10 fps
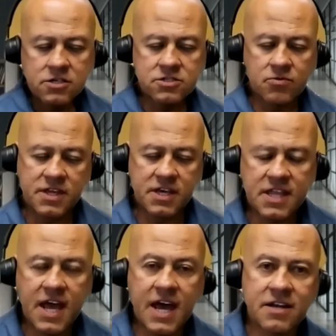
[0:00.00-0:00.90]
So
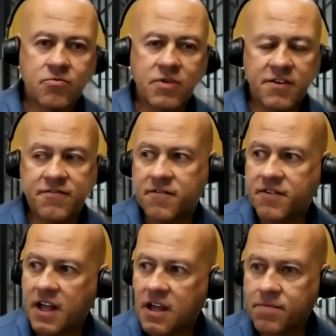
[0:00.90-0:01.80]
within that, we've
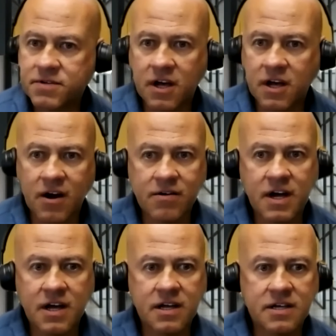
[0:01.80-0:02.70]
developed
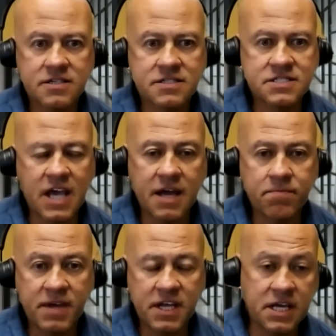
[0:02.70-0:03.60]
our
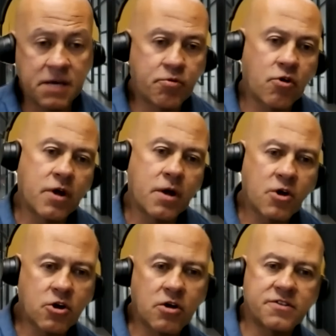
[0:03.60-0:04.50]
CIPT
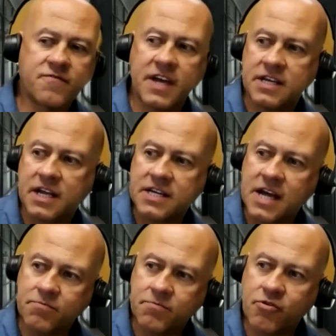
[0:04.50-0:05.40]
program, or Cultivate
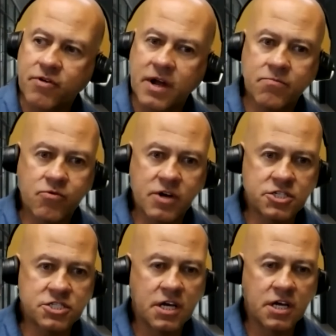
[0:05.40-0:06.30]
Ignite program,
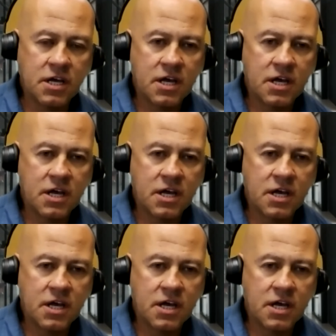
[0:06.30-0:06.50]
which